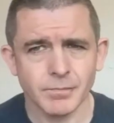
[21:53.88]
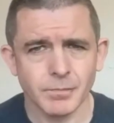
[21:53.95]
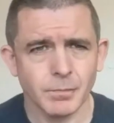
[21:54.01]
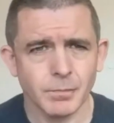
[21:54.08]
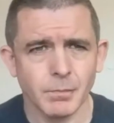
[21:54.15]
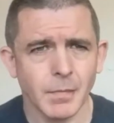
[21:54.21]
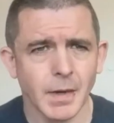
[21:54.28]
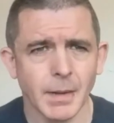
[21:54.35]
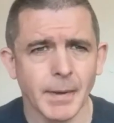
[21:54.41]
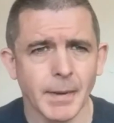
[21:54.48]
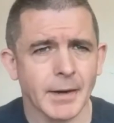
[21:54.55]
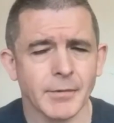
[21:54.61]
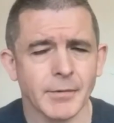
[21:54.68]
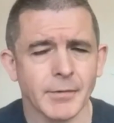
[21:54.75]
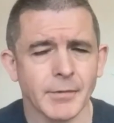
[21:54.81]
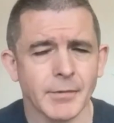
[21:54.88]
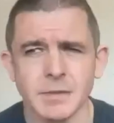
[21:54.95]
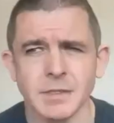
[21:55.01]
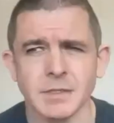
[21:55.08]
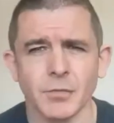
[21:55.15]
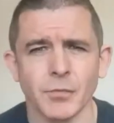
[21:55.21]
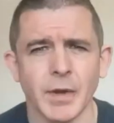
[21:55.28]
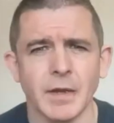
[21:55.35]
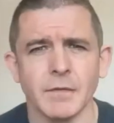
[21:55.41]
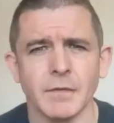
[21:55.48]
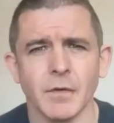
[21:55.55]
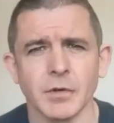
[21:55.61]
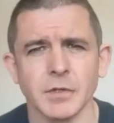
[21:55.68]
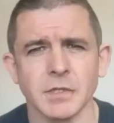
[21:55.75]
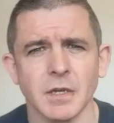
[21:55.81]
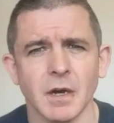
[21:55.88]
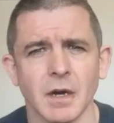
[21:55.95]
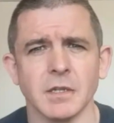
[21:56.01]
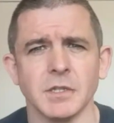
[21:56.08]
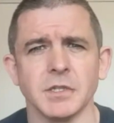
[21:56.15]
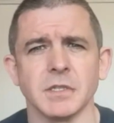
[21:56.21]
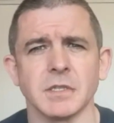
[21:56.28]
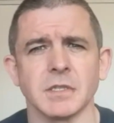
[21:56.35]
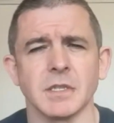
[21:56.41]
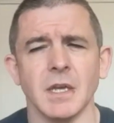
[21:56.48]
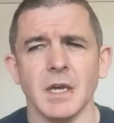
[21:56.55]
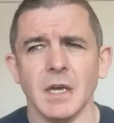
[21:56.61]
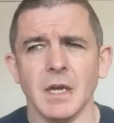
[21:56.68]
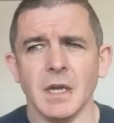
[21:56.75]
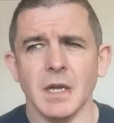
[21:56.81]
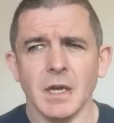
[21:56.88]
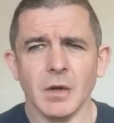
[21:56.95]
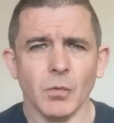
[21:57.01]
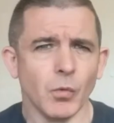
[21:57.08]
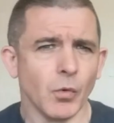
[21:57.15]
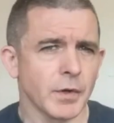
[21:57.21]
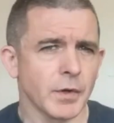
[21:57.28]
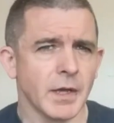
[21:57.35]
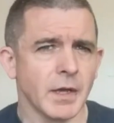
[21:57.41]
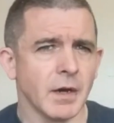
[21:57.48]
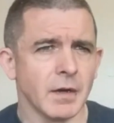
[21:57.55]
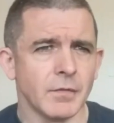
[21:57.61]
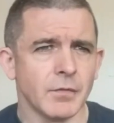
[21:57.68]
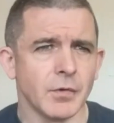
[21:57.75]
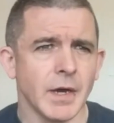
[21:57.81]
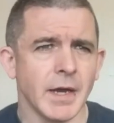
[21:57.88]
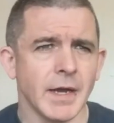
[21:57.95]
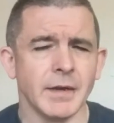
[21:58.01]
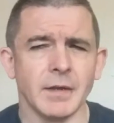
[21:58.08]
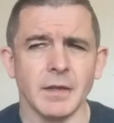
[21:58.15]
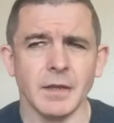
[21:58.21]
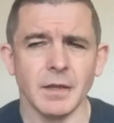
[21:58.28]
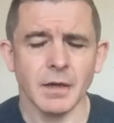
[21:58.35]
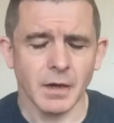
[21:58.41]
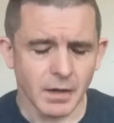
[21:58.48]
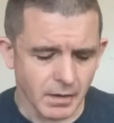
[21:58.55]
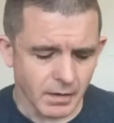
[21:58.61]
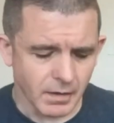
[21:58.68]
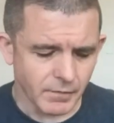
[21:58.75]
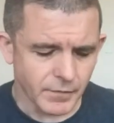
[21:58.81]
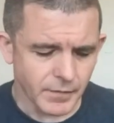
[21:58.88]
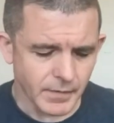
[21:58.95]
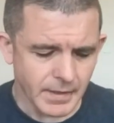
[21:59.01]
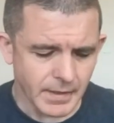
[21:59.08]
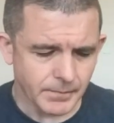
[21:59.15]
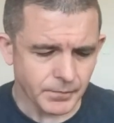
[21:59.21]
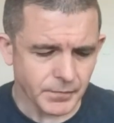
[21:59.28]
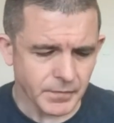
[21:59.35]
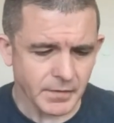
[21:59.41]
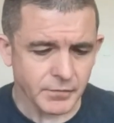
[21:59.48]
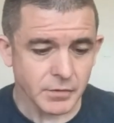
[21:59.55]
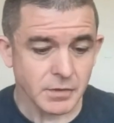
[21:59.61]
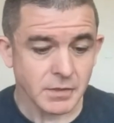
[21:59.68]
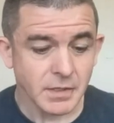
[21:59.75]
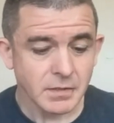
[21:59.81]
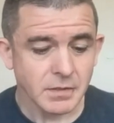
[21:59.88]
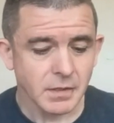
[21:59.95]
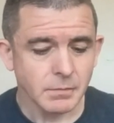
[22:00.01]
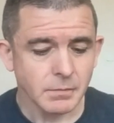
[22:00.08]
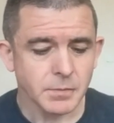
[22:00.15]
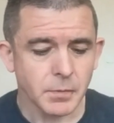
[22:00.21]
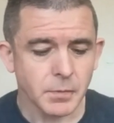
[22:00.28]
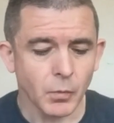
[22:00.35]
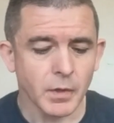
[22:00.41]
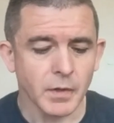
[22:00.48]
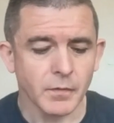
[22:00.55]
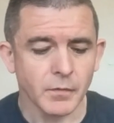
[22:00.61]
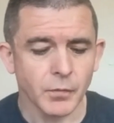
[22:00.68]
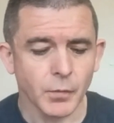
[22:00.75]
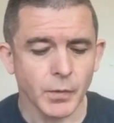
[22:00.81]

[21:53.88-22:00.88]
my background is as a rainforest ecologist, working on a variety of um, different systems, but one of